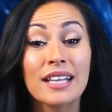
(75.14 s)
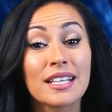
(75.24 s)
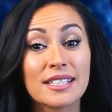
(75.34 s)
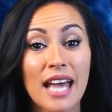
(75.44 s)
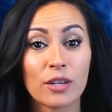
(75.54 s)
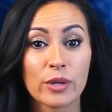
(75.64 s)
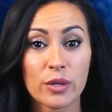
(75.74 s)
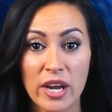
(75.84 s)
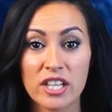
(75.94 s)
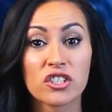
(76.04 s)
The
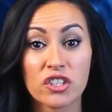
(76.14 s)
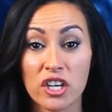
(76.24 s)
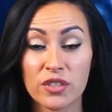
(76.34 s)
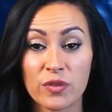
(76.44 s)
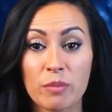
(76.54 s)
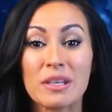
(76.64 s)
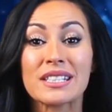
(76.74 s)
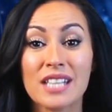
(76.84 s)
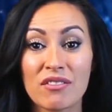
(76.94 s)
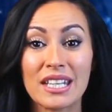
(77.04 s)
salary range starts from
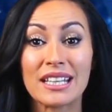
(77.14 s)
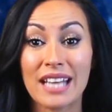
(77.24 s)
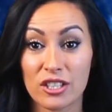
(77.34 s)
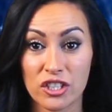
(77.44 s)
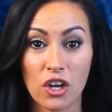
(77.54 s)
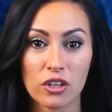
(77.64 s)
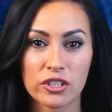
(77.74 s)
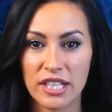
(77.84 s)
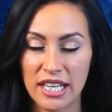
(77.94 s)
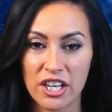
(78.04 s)

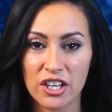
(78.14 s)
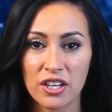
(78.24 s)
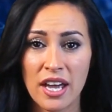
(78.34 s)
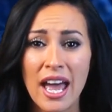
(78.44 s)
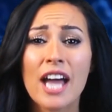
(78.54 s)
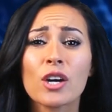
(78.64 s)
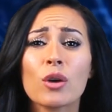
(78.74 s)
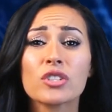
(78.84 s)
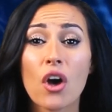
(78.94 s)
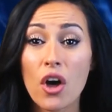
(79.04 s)
$70,000 a year and
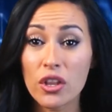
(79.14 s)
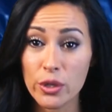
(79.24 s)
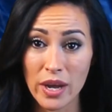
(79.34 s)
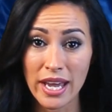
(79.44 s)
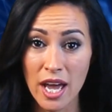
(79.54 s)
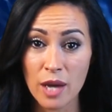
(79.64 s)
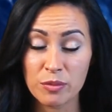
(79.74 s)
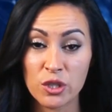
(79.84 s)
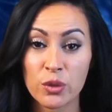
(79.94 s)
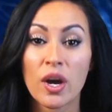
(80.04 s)
goes all the way
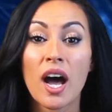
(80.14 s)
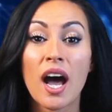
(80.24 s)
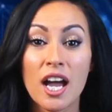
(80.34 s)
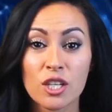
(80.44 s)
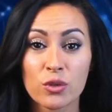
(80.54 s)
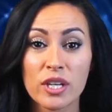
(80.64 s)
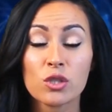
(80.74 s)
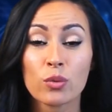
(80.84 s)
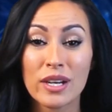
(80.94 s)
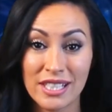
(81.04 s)
up to
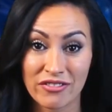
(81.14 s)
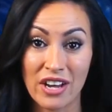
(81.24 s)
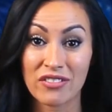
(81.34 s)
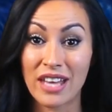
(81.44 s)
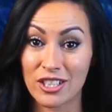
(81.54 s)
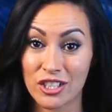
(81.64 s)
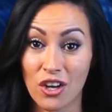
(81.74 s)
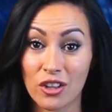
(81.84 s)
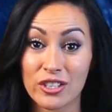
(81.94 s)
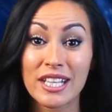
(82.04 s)

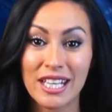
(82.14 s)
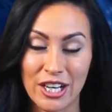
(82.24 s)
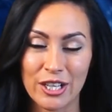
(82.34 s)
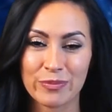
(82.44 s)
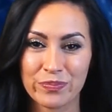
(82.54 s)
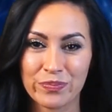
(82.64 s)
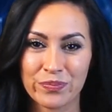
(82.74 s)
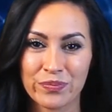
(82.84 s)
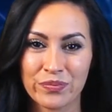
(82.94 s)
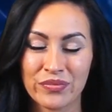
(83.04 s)
$125,000 a year.
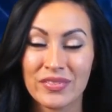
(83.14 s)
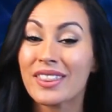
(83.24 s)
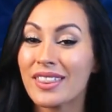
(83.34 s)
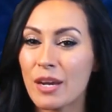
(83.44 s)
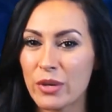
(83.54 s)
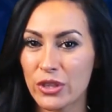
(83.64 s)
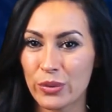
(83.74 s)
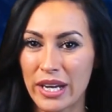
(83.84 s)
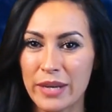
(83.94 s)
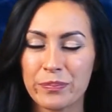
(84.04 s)
Number
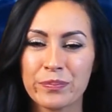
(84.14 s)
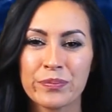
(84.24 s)
3.